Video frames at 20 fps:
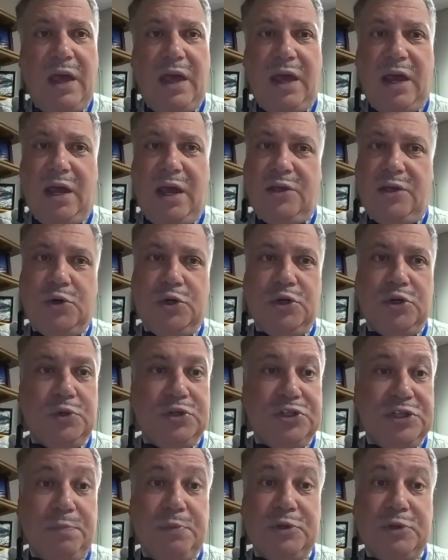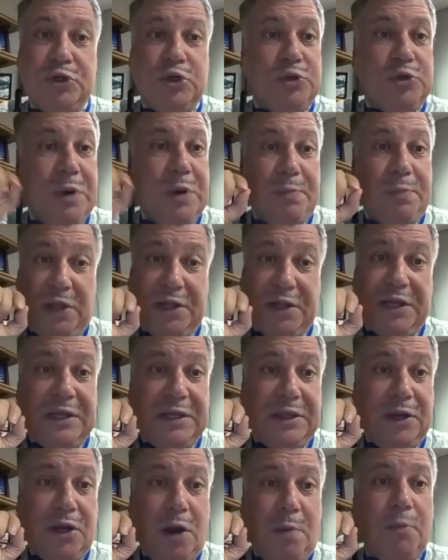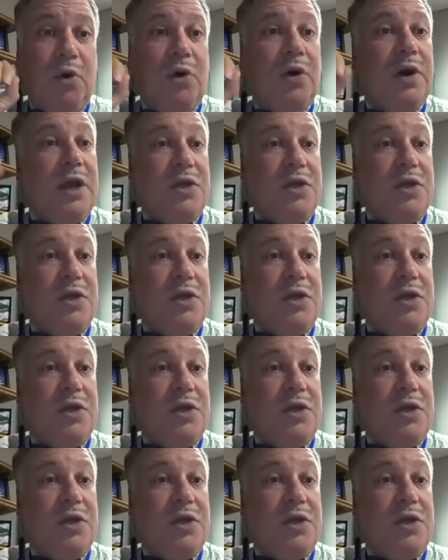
and you can do a simple search by plugging in the number,